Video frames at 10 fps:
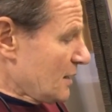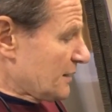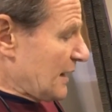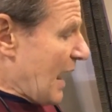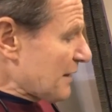
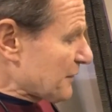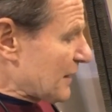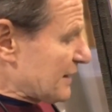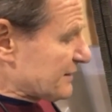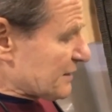Other
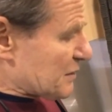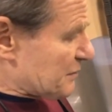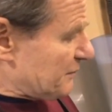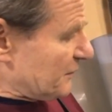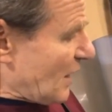edges,
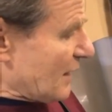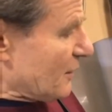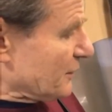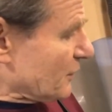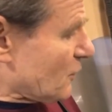not
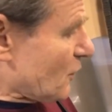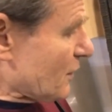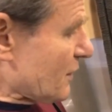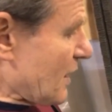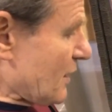on the corner,
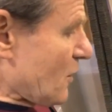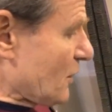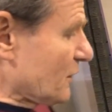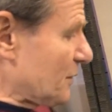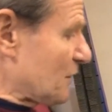are going
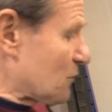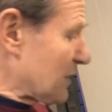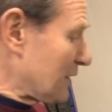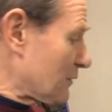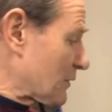to be
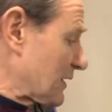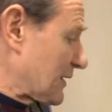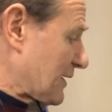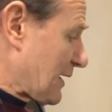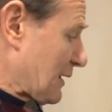really,
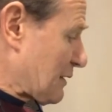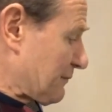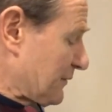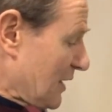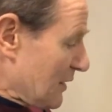really nice.
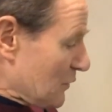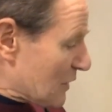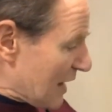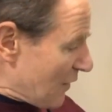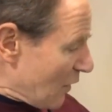You
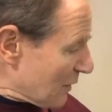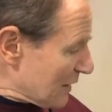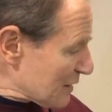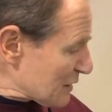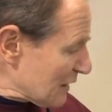can
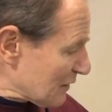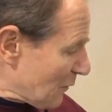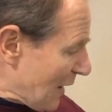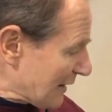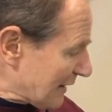already see the
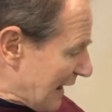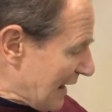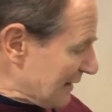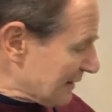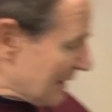white line as